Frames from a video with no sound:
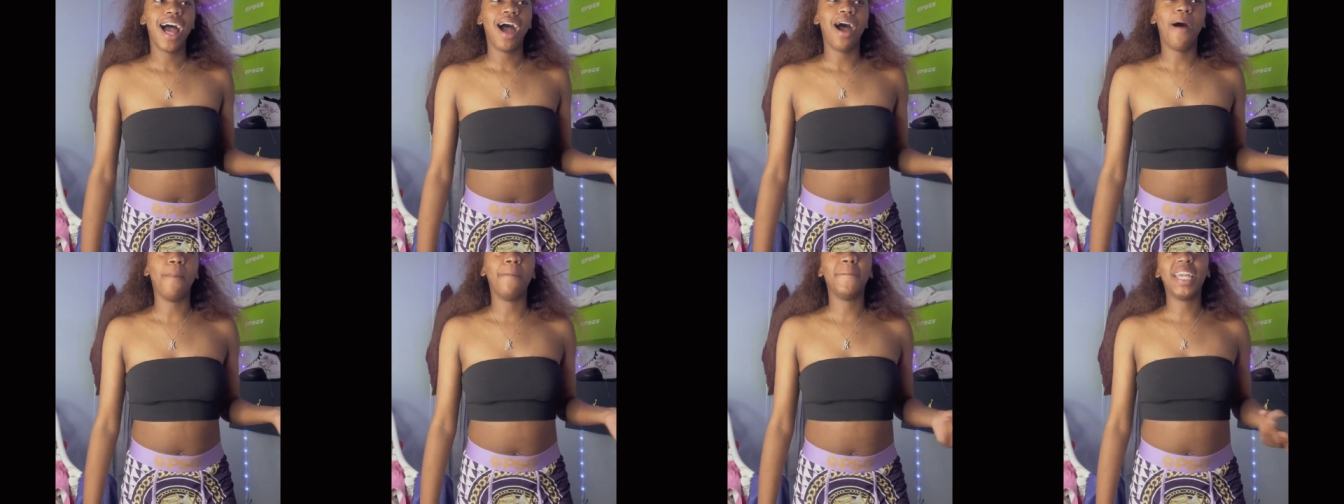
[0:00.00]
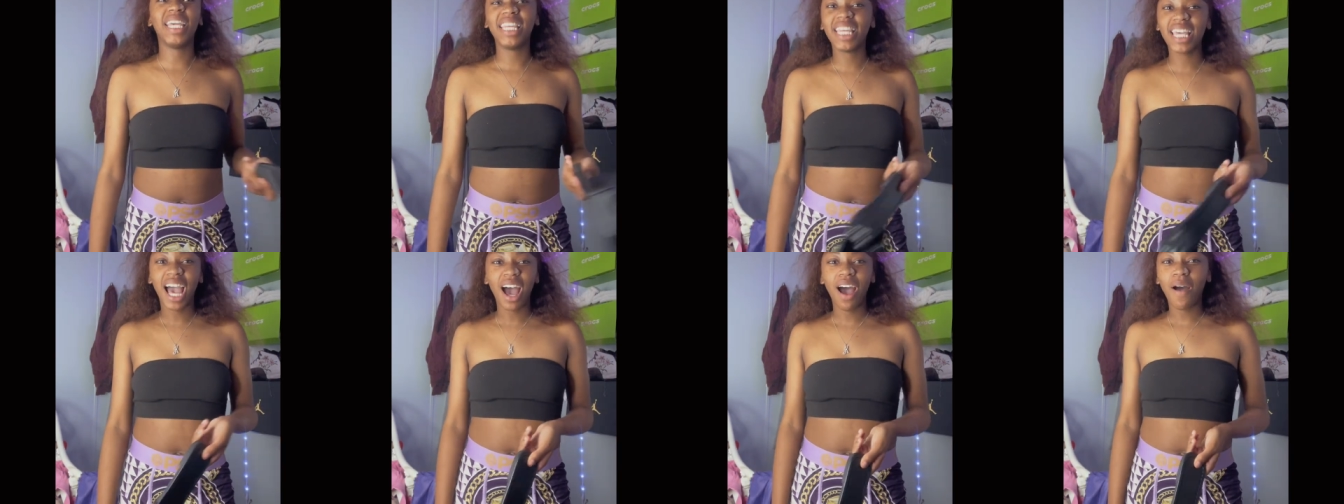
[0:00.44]
a
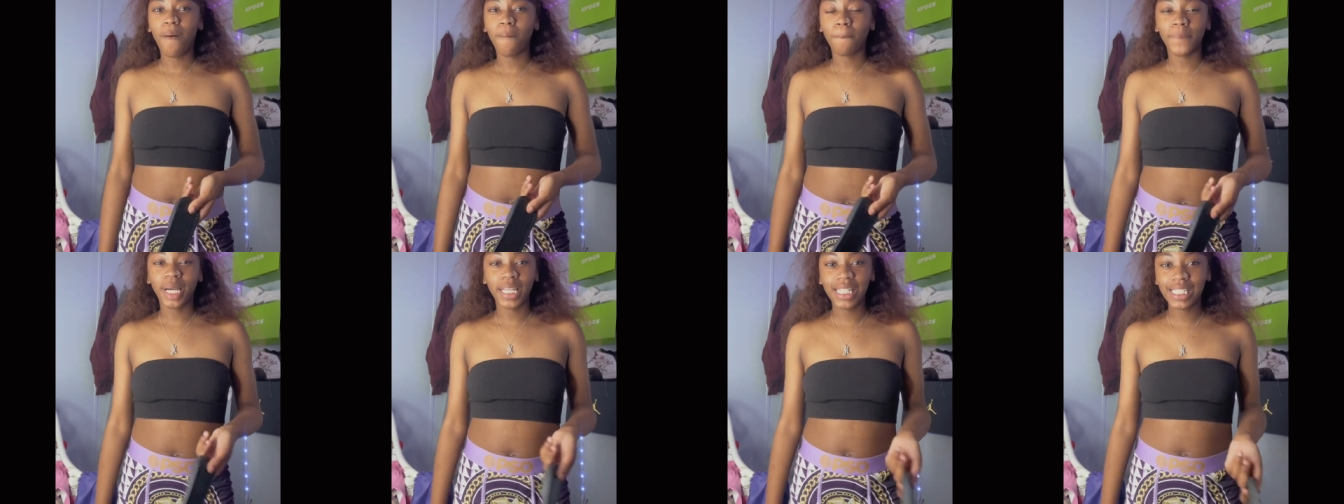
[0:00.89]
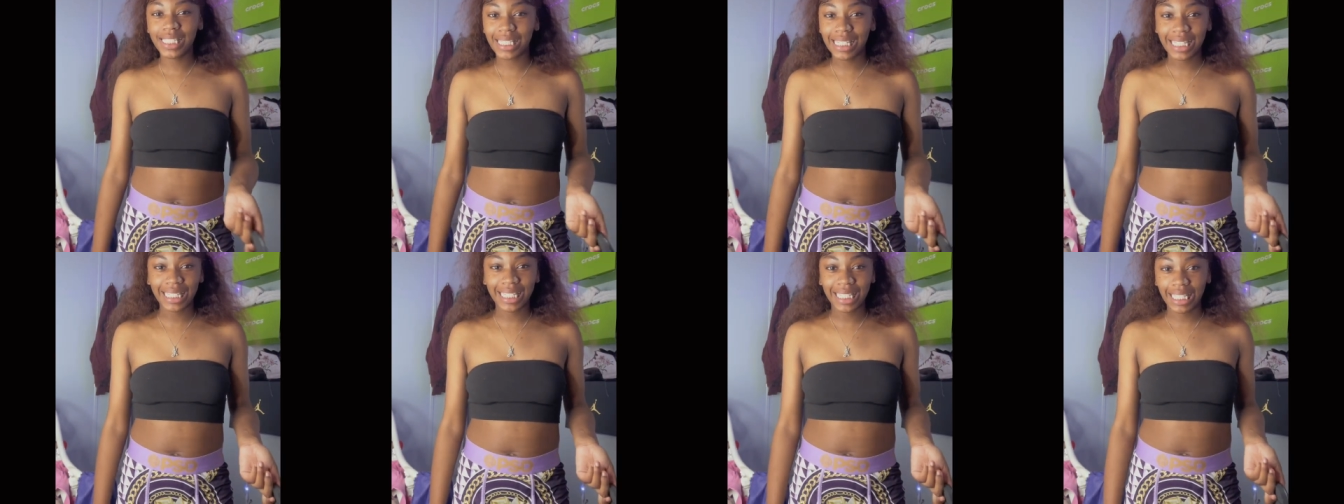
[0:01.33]
mini haul, but it's
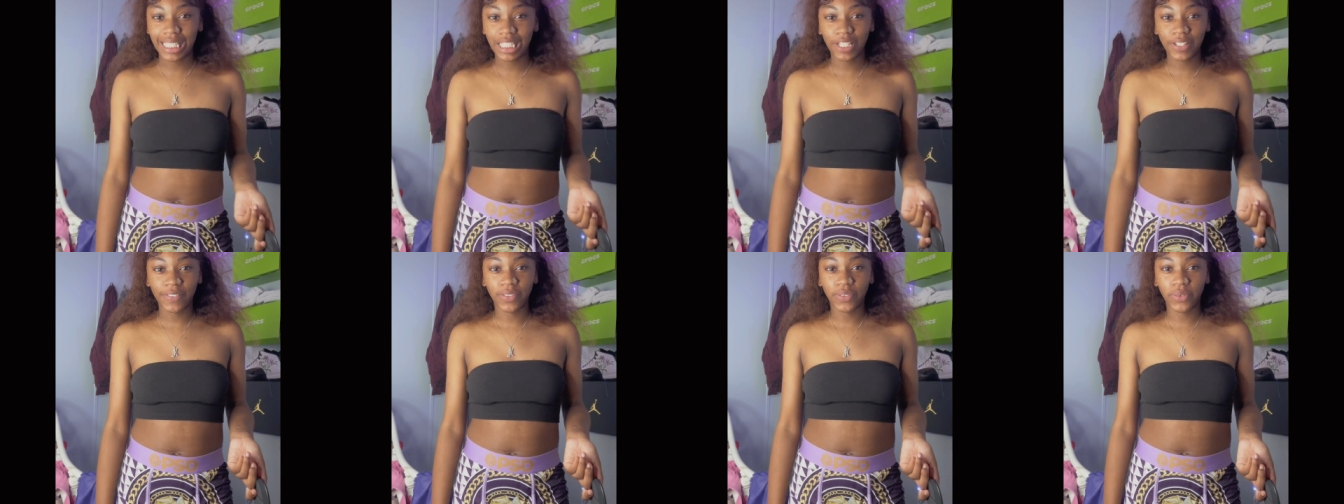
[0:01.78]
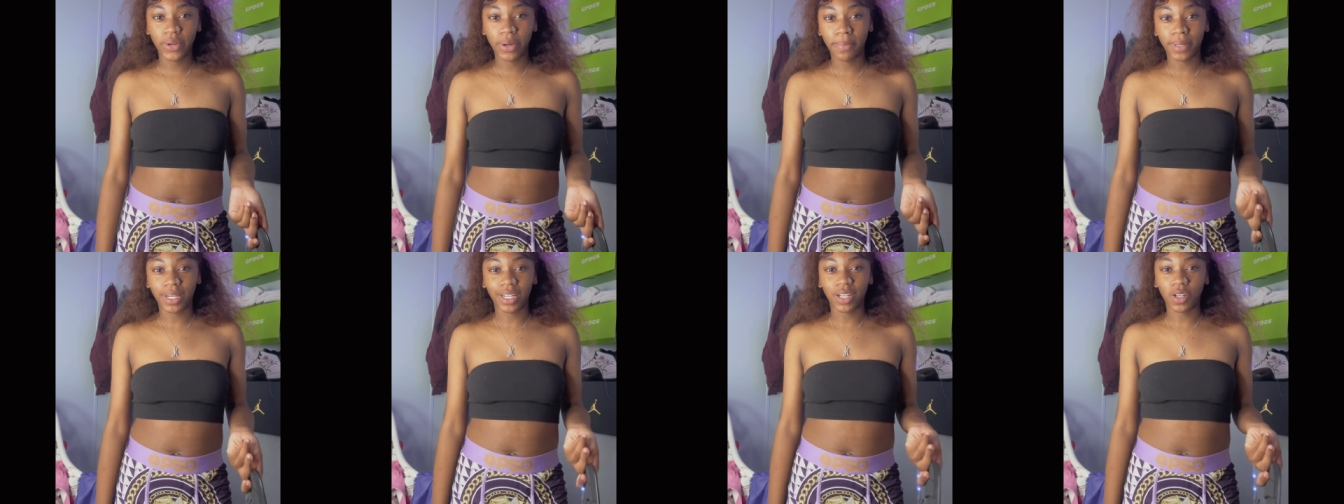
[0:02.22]
nothing in there for real
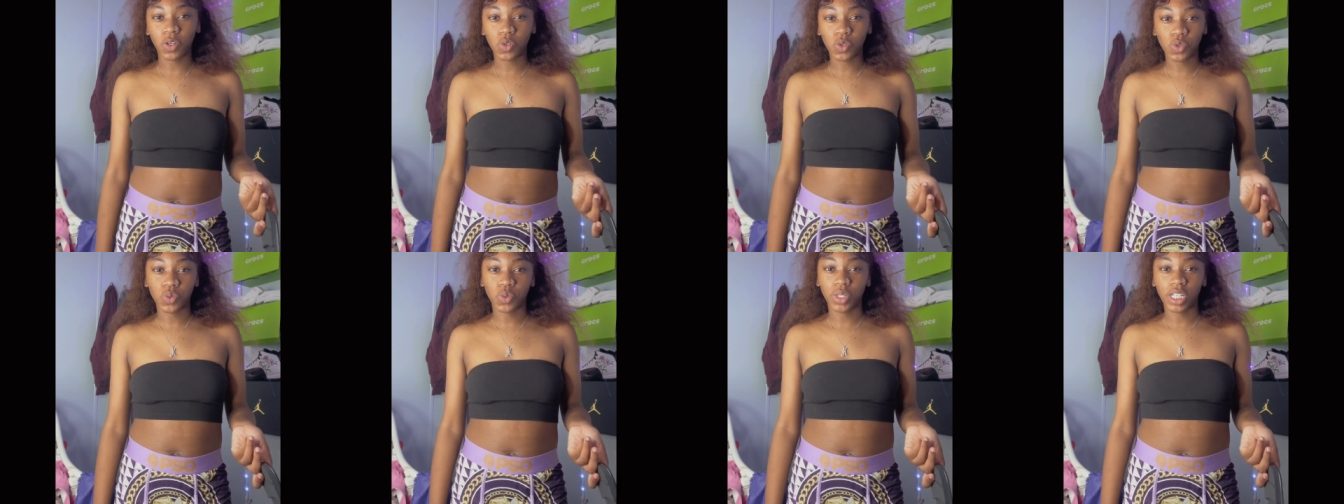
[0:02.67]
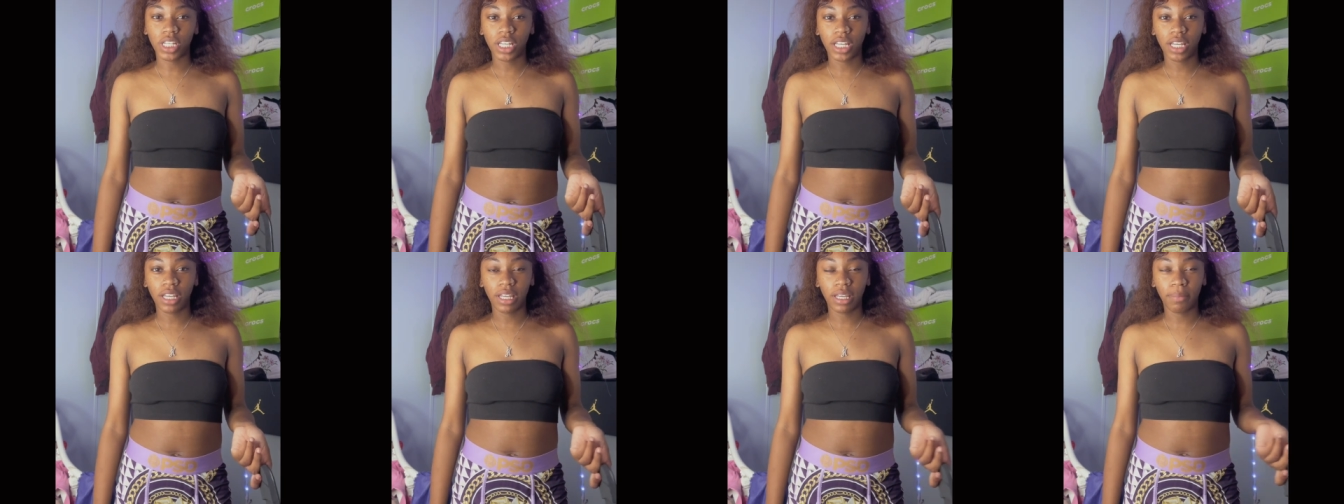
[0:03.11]
but a nose ring,
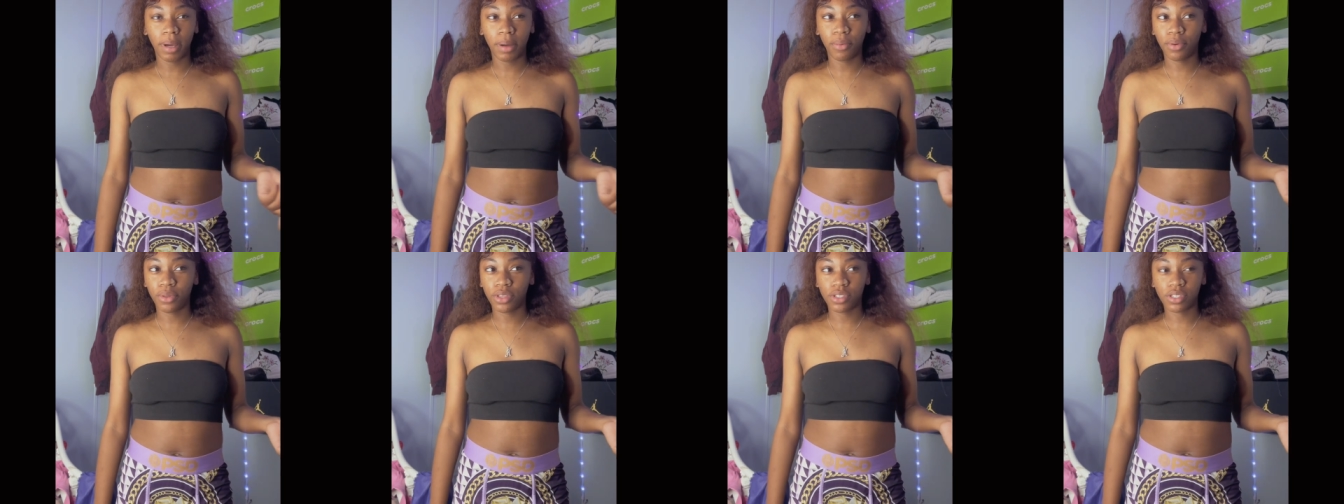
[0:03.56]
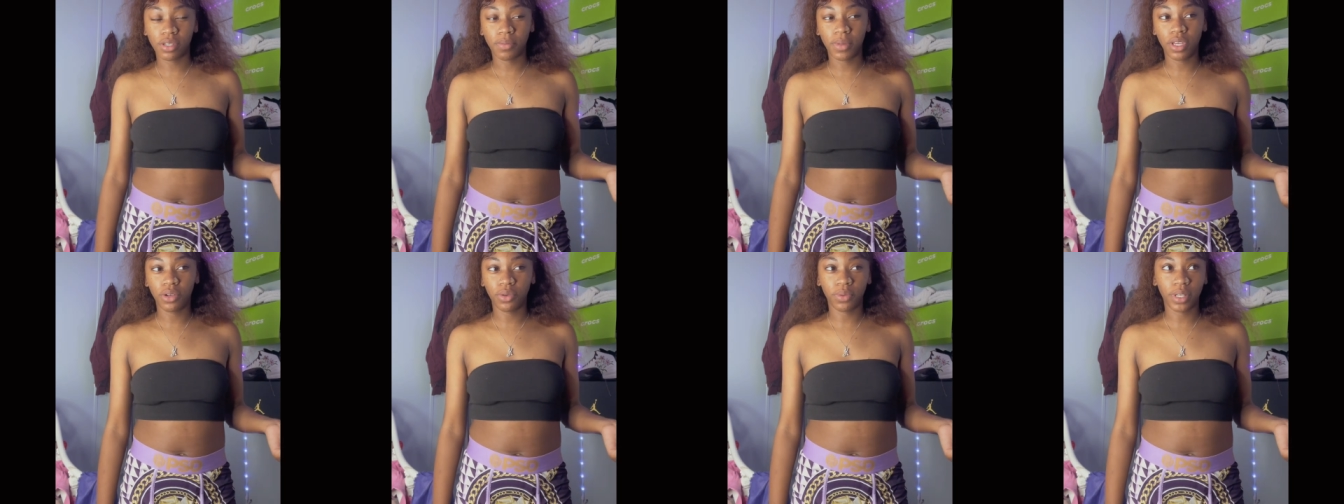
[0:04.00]
my brother some
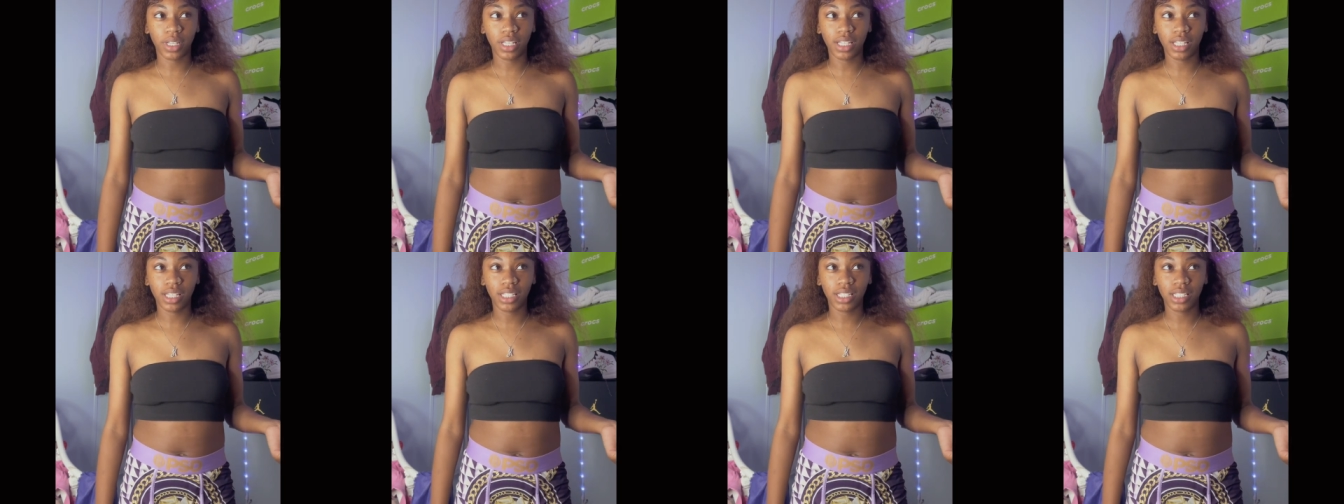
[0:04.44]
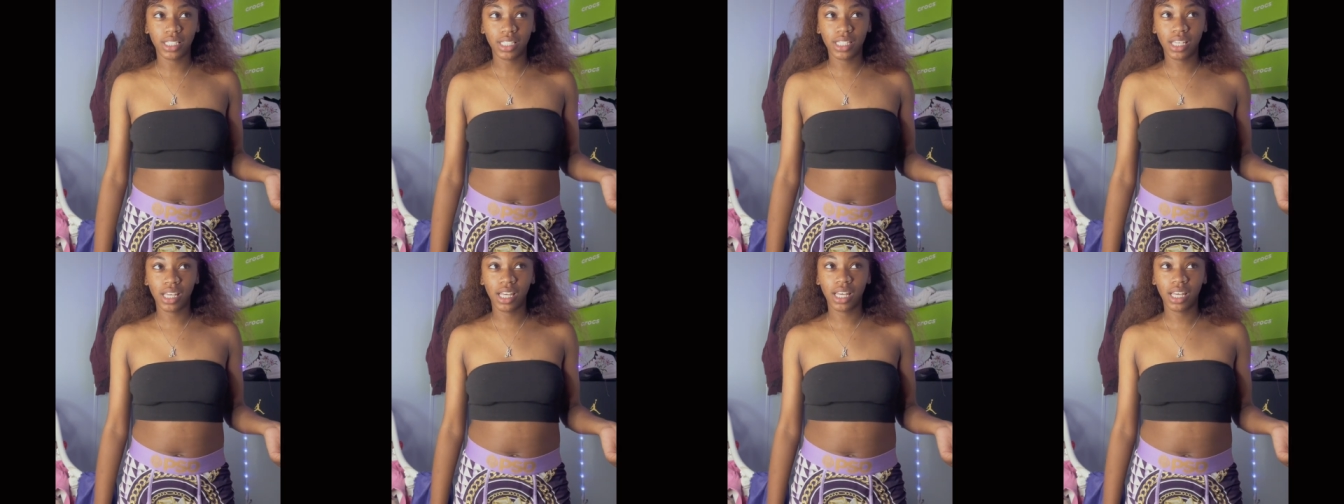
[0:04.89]
earrings,